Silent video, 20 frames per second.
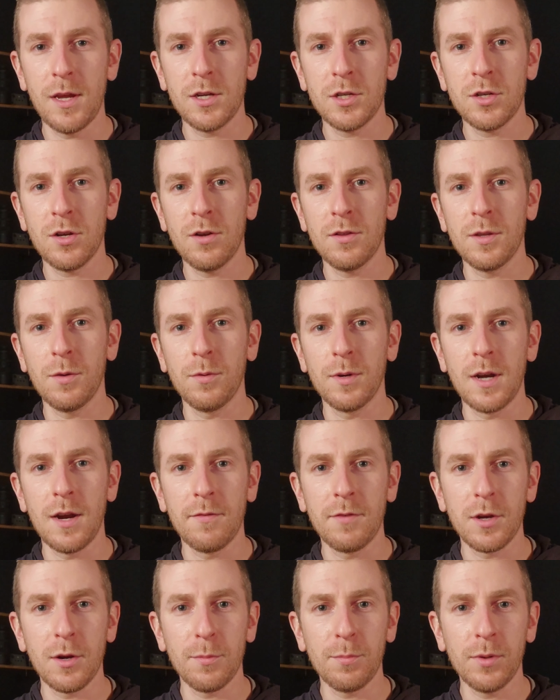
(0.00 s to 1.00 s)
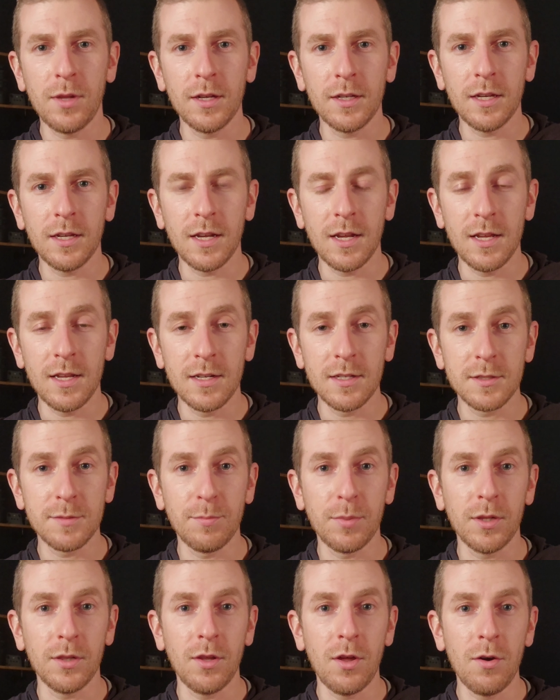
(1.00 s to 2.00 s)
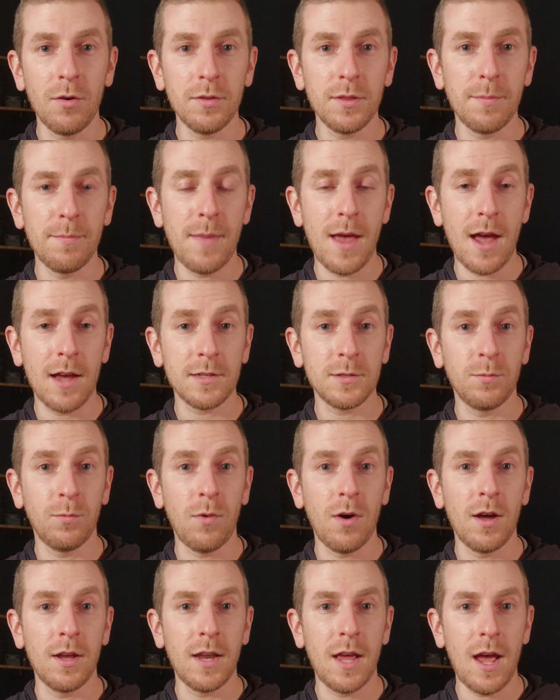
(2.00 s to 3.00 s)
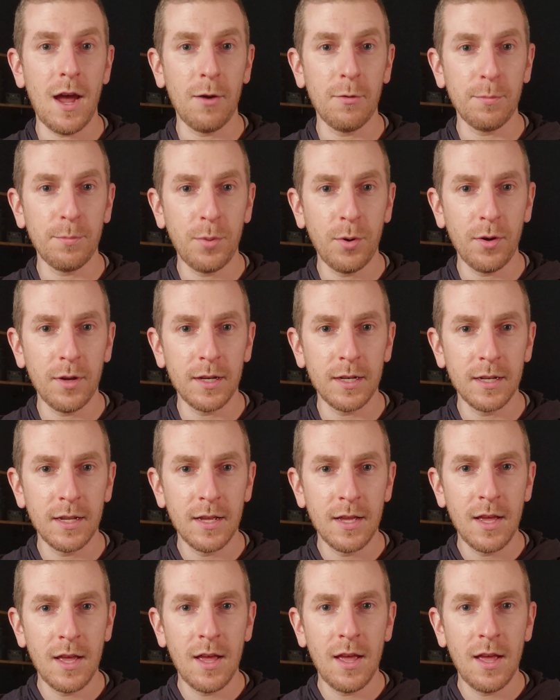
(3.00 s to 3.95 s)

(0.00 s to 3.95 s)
make sure that whatever you're plugging in is below the max watt output.